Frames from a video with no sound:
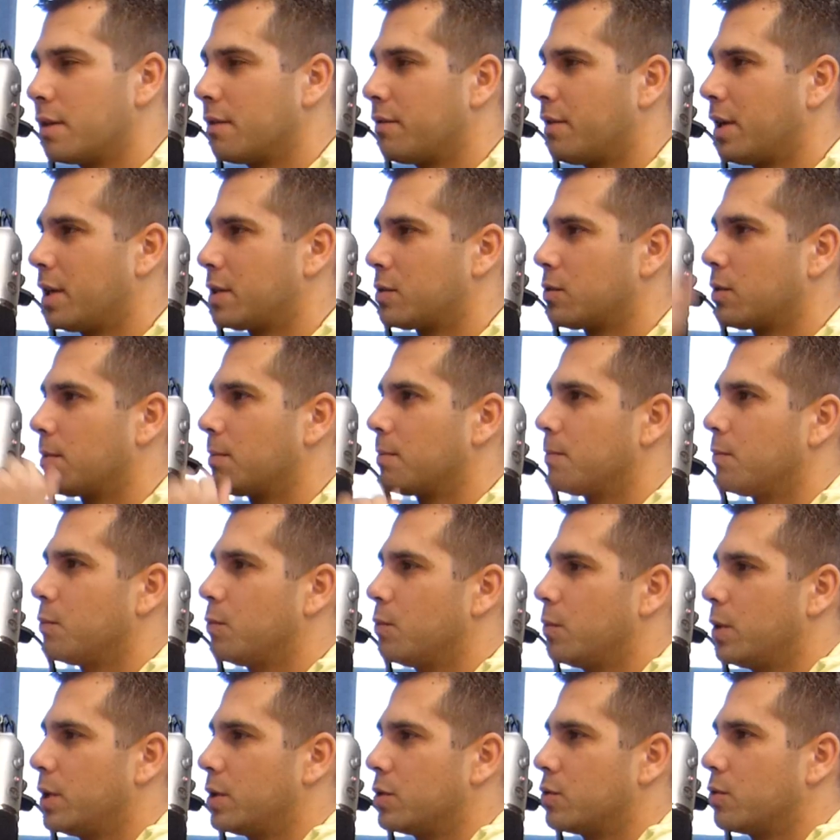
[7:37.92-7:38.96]
device,
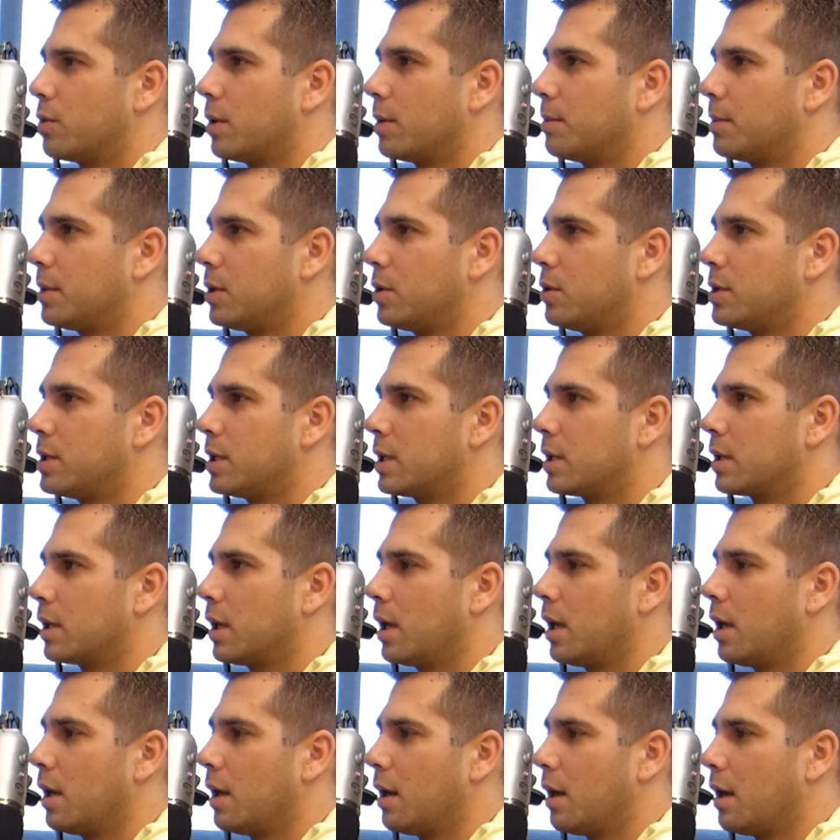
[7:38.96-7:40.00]
which will be using
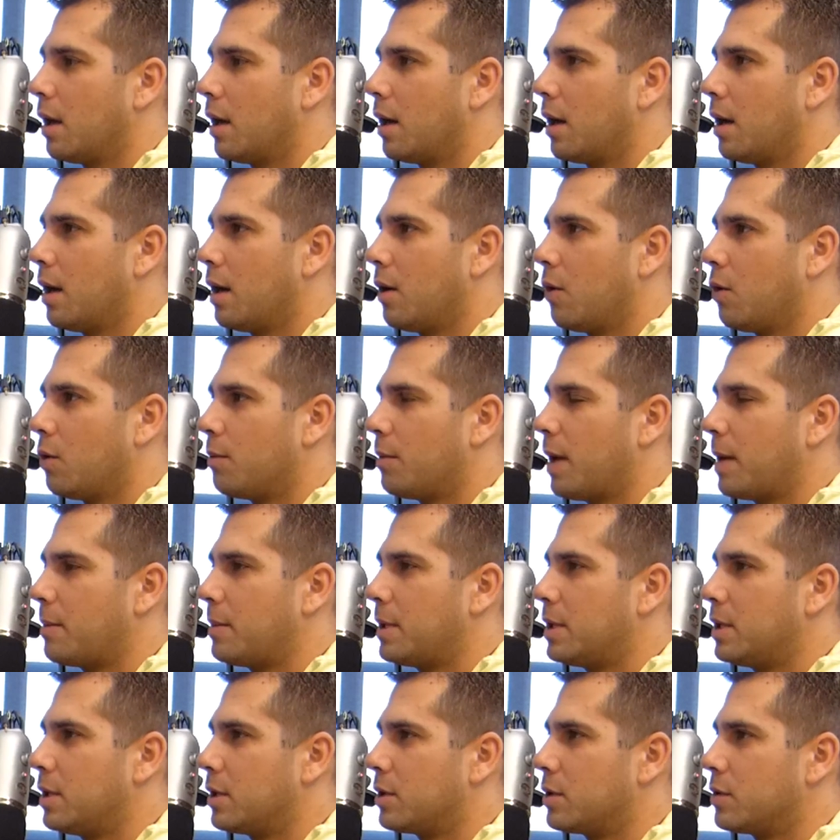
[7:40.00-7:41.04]
uh, all my
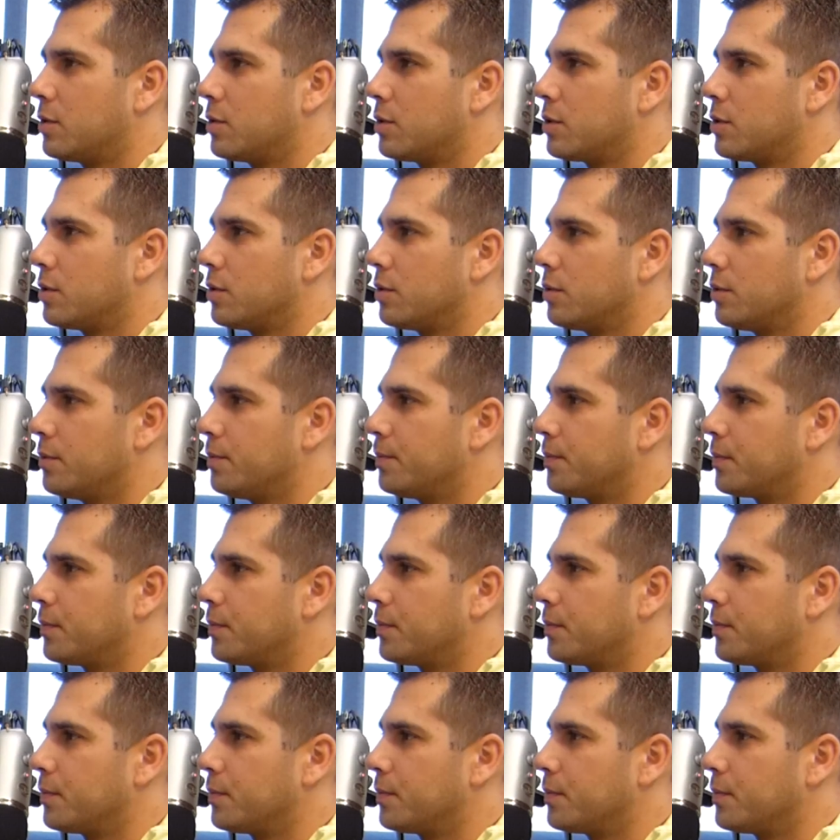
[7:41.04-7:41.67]
media to to